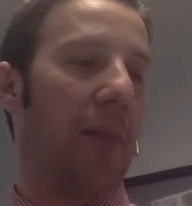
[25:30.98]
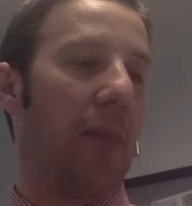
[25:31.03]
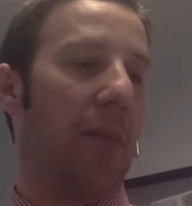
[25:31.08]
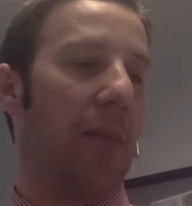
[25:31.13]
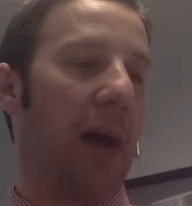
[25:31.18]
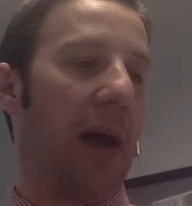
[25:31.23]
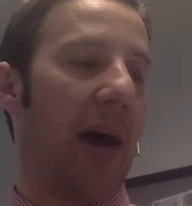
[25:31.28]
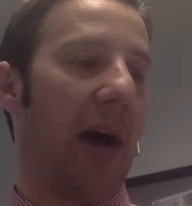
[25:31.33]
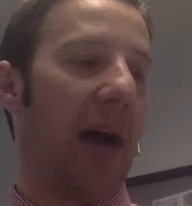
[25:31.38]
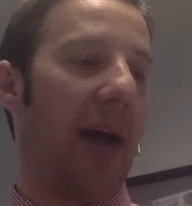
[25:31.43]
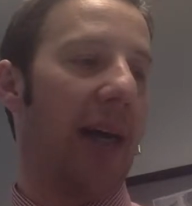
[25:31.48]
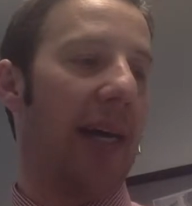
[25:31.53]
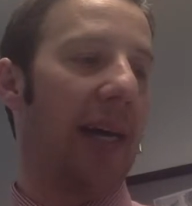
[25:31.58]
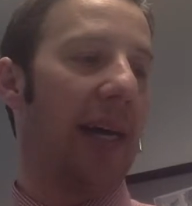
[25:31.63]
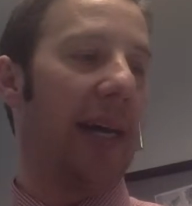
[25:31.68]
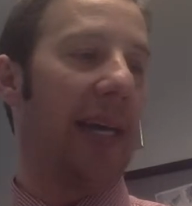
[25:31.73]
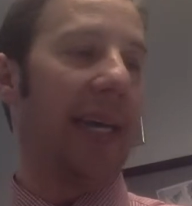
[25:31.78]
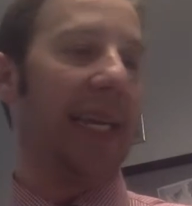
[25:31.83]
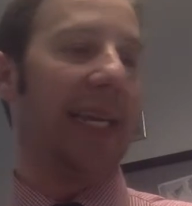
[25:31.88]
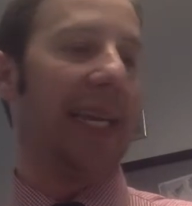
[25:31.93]
by
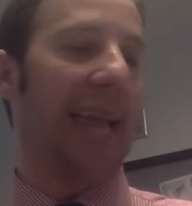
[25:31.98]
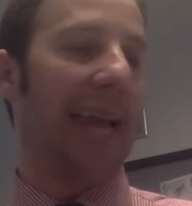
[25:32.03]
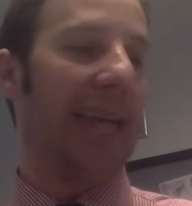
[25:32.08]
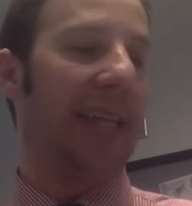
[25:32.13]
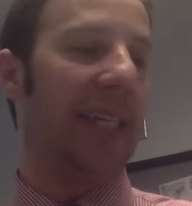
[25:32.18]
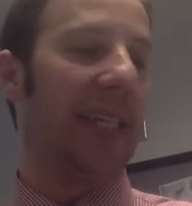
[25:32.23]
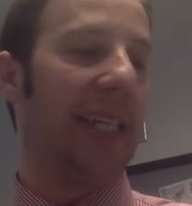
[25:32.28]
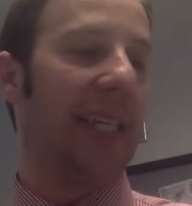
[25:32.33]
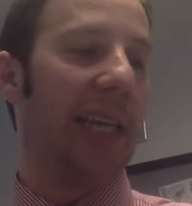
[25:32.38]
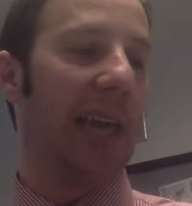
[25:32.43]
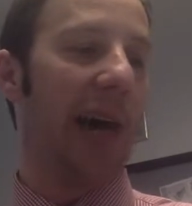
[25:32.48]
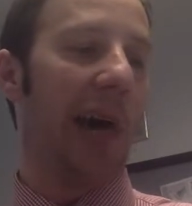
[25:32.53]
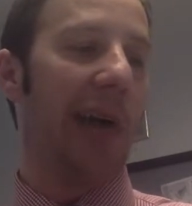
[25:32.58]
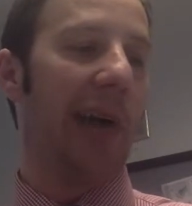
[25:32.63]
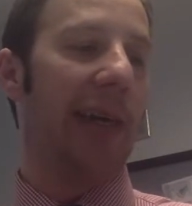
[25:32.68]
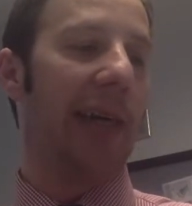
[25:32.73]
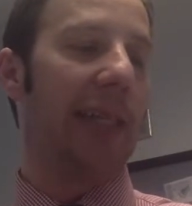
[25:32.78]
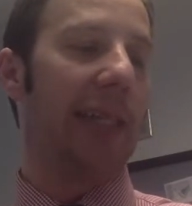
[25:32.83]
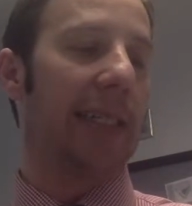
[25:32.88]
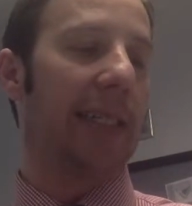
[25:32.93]
engaging the
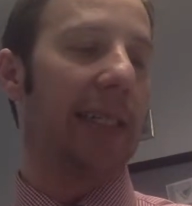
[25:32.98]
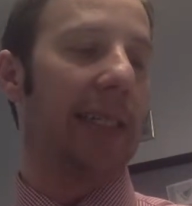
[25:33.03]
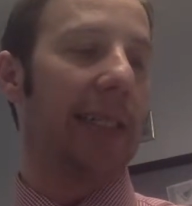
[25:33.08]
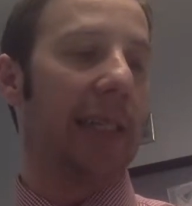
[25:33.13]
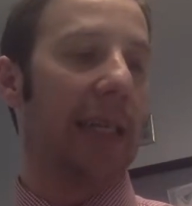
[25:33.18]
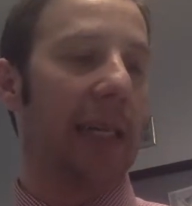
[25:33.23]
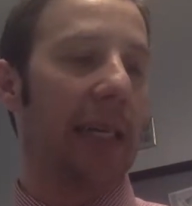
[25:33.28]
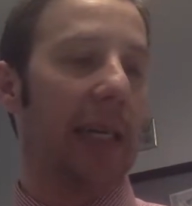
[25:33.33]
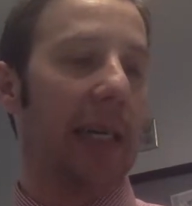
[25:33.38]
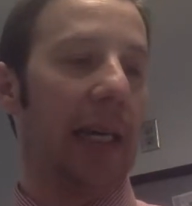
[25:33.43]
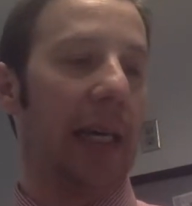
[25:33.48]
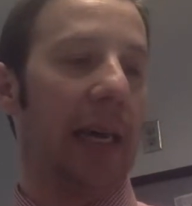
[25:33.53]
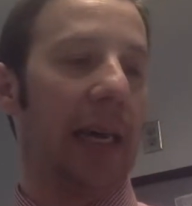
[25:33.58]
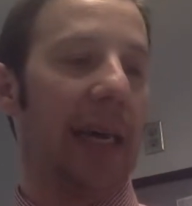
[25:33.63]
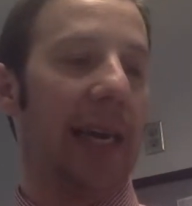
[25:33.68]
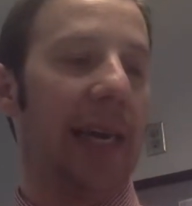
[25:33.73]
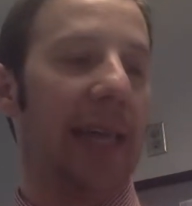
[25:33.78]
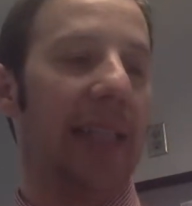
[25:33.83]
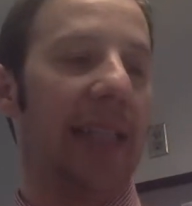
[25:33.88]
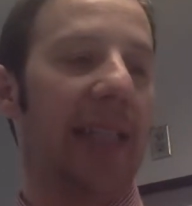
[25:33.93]
audience
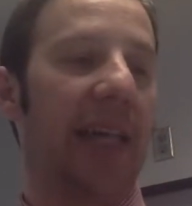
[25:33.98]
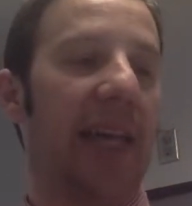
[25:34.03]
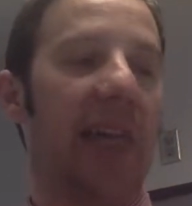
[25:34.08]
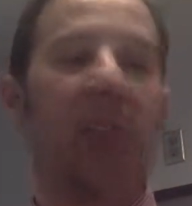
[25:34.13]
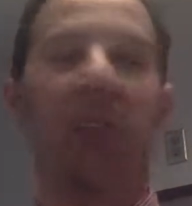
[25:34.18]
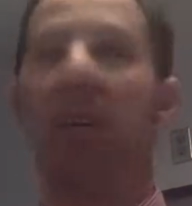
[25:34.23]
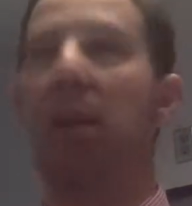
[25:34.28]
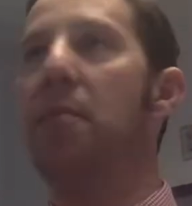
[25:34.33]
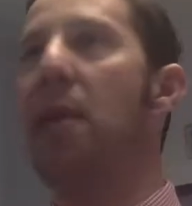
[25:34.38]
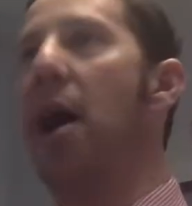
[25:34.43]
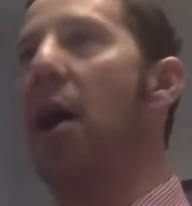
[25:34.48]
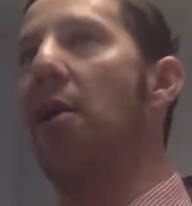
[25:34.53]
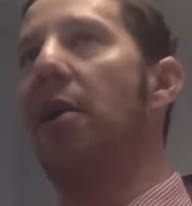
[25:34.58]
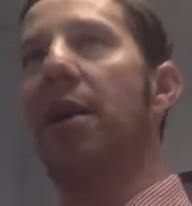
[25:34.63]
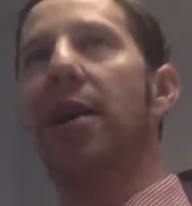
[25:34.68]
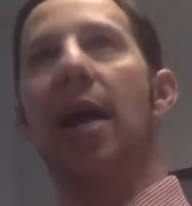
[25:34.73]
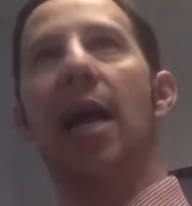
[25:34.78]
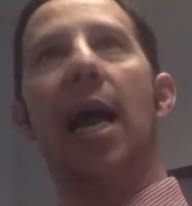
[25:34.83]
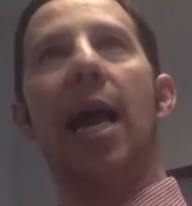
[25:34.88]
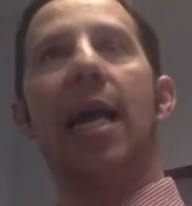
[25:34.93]
in a discussion
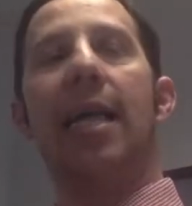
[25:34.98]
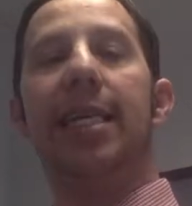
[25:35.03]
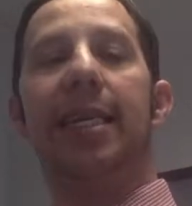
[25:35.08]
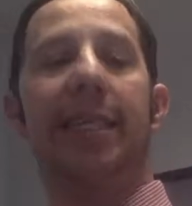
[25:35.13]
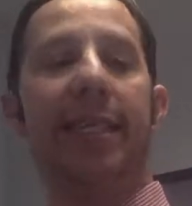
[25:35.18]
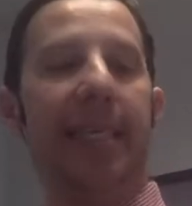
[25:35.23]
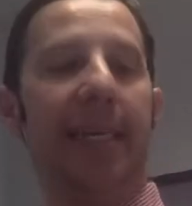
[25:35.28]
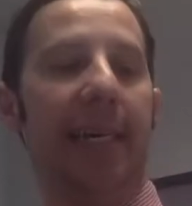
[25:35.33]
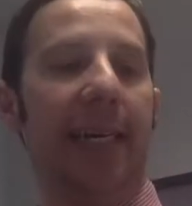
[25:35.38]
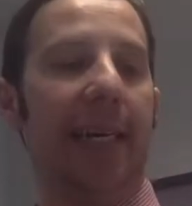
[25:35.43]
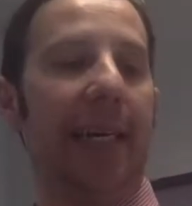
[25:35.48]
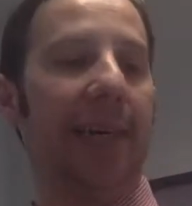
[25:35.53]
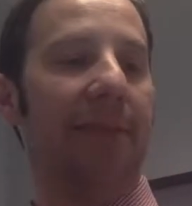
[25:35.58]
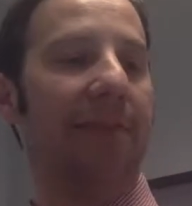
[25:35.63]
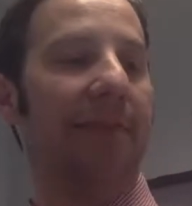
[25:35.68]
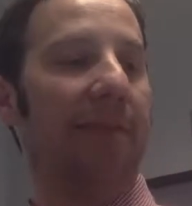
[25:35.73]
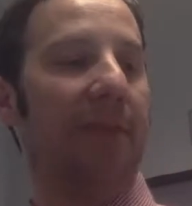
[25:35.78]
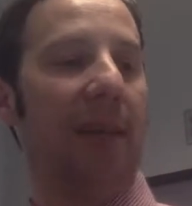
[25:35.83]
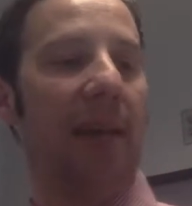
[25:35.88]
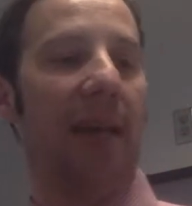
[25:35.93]
about an
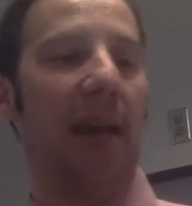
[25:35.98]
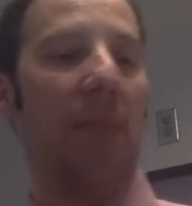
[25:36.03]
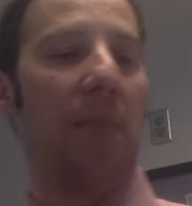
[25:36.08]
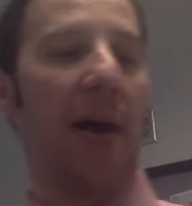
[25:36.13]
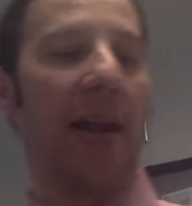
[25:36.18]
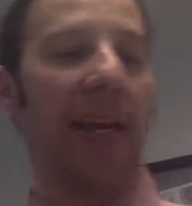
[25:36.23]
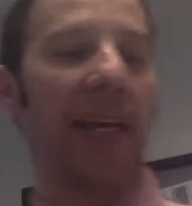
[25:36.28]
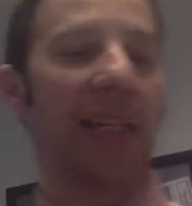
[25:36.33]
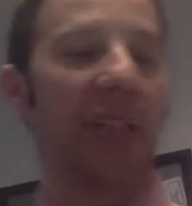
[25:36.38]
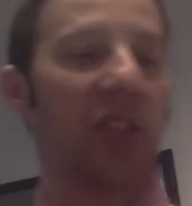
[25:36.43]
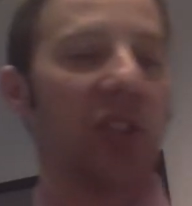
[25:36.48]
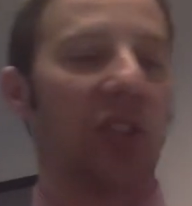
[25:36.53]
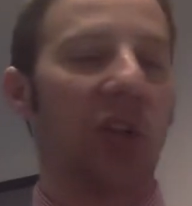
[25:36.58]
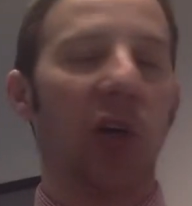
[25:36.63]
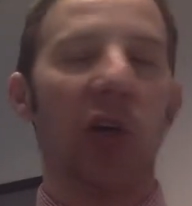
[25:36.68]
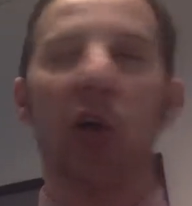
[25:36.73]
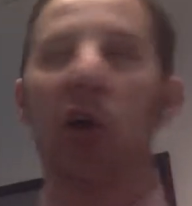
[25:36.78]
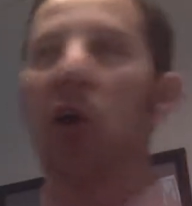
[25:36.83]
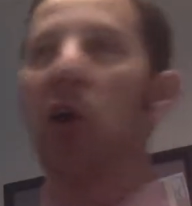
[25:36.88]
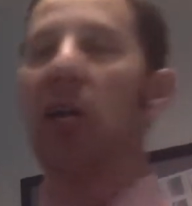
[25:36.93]
idea, about a
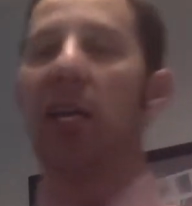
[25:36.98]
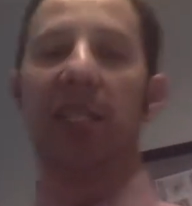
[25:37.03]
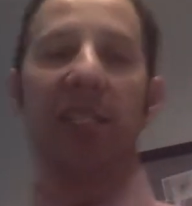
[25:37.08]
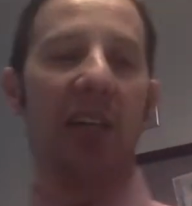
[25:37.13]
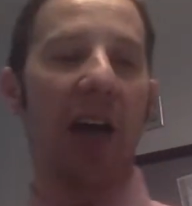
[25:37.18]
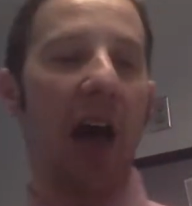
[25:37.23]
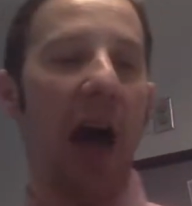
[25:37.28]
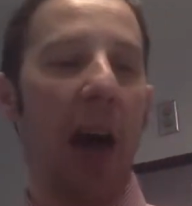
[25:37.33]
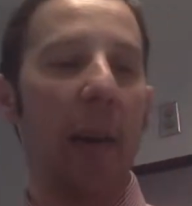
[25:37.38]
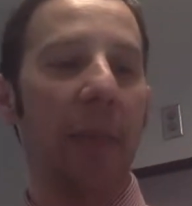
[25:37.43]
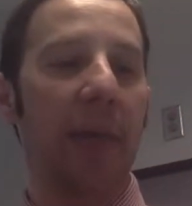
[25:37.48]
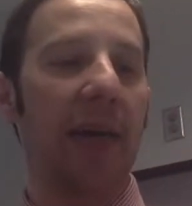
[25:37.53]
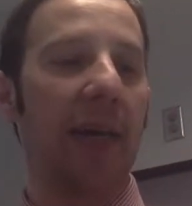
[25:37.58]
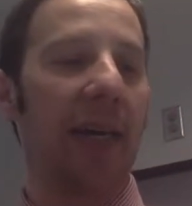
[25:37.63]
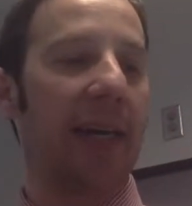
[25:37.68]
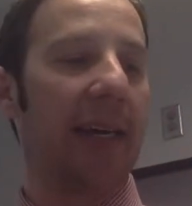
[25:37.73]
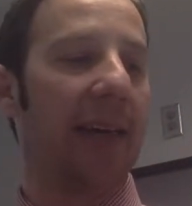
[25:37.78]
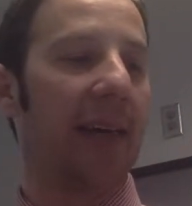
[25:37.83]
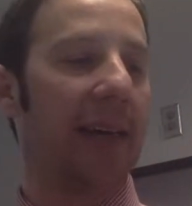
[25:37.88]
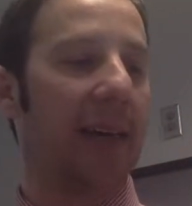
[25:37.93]
concern, a
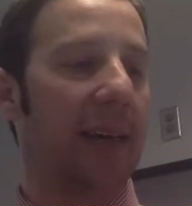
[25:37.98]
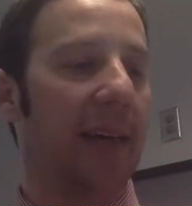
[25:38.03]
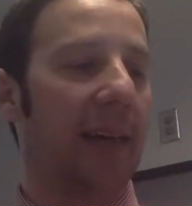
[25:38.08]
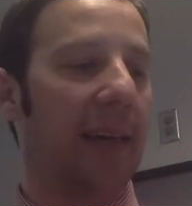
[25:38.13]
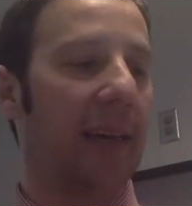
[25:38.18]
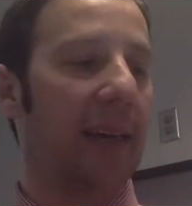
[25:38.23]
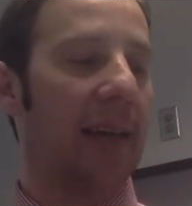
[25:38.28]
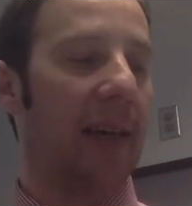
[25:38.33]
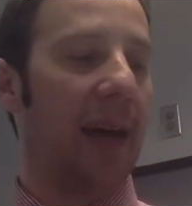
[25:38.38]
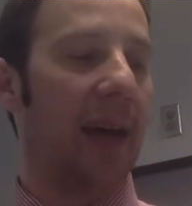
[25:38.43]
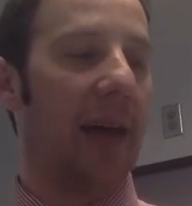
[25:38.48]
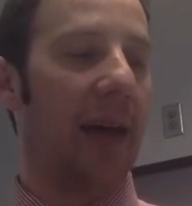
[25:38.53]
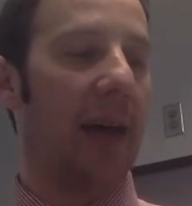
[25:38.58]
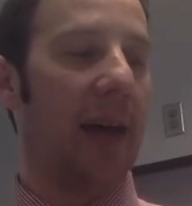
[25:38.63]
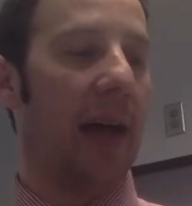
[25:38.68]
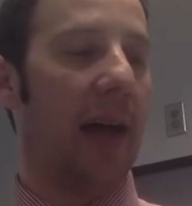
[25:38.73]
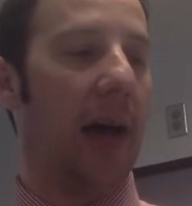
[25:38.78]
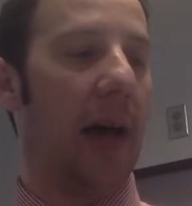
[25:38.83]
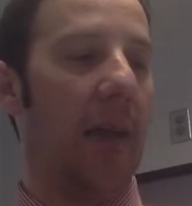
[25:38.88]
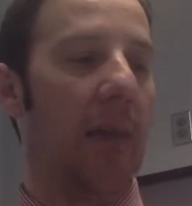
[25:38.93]
topic,
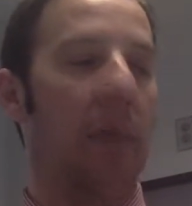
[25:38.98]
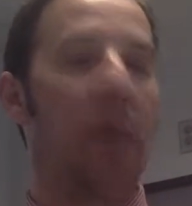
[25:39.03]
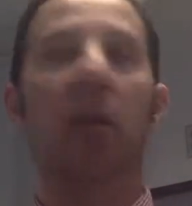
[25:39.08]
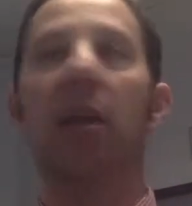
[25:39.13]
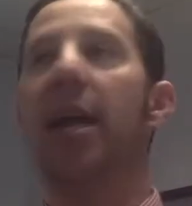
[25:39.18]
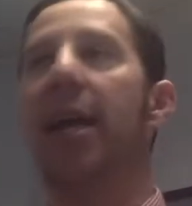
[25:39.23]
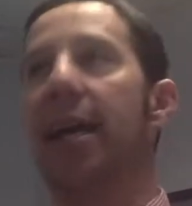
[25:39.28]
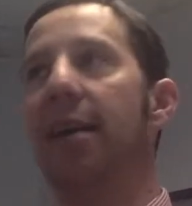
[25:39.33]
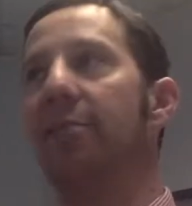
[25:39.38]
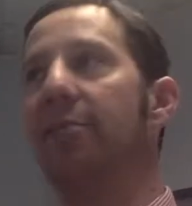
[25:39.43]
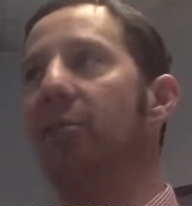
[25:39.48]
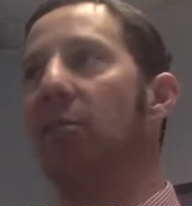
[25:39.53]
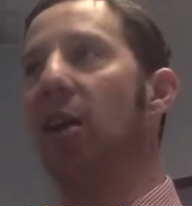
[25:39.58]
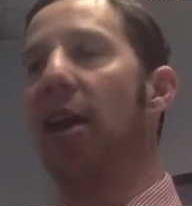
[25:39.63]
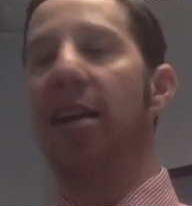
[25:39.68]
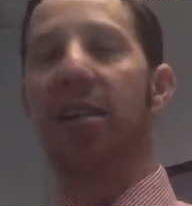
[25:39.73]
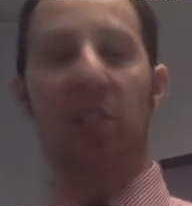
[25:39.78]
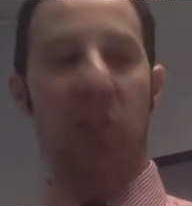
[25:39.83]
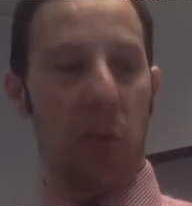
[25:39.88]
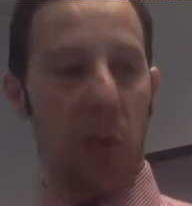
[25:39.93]
a plan,
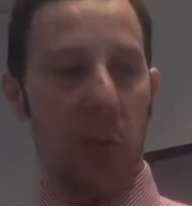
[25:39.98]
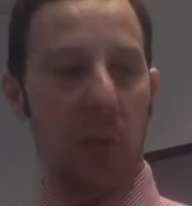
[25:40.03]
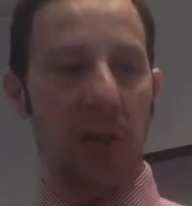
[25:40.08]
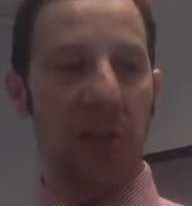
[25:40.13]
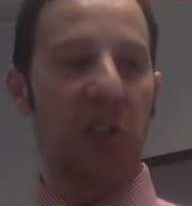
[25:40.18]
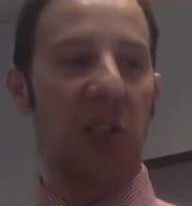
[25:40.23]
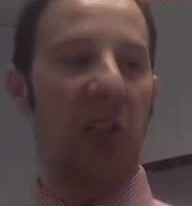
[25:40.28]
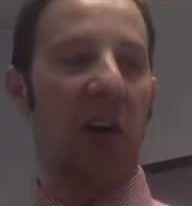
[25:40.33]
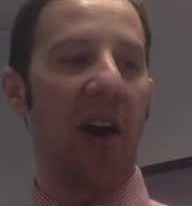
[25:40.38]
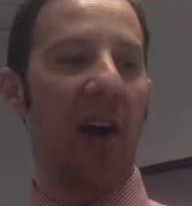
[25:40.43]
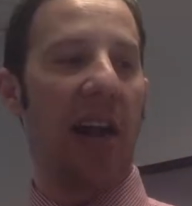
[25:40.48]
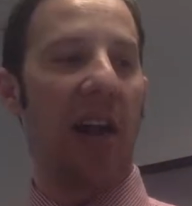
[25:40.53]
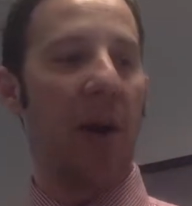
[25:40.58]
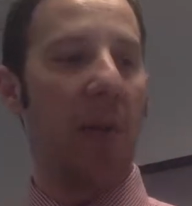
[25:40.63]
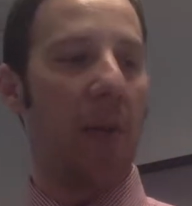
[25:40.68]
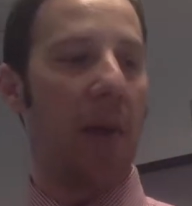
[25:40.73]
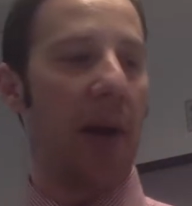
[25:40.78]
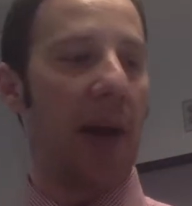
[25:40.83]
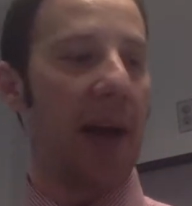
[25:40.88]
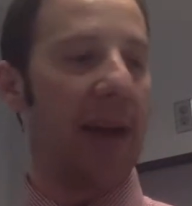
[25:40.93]
right? So we want to start
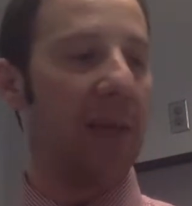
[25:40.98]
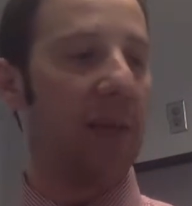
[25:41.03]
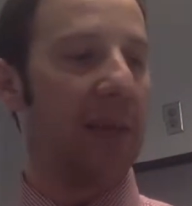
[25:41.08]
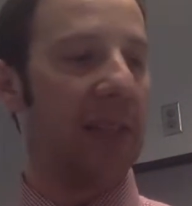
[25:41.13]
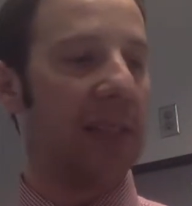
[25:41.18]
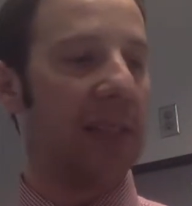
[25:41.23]
out by